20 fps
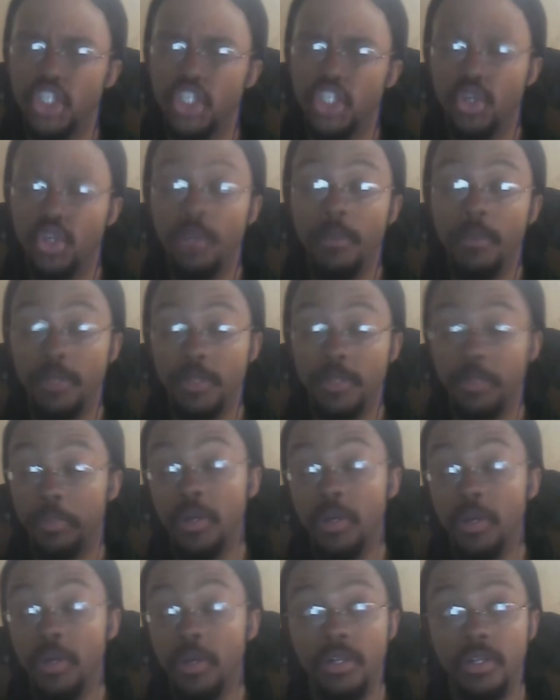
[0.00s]
trope to
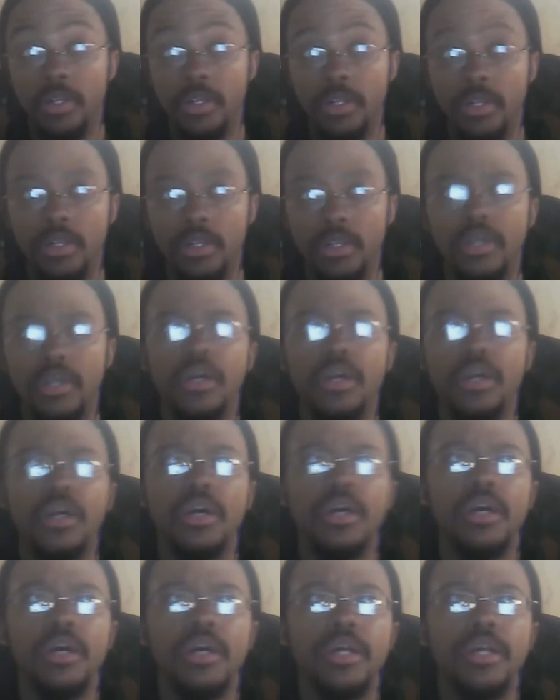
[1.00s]
pull
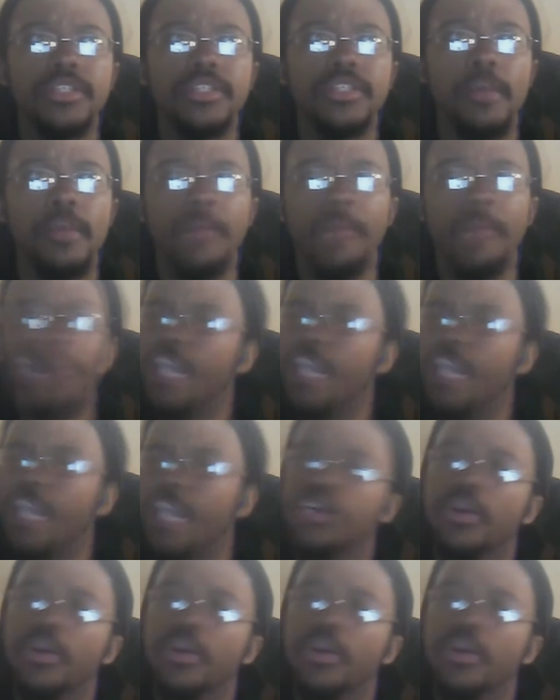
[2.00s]
to make sure a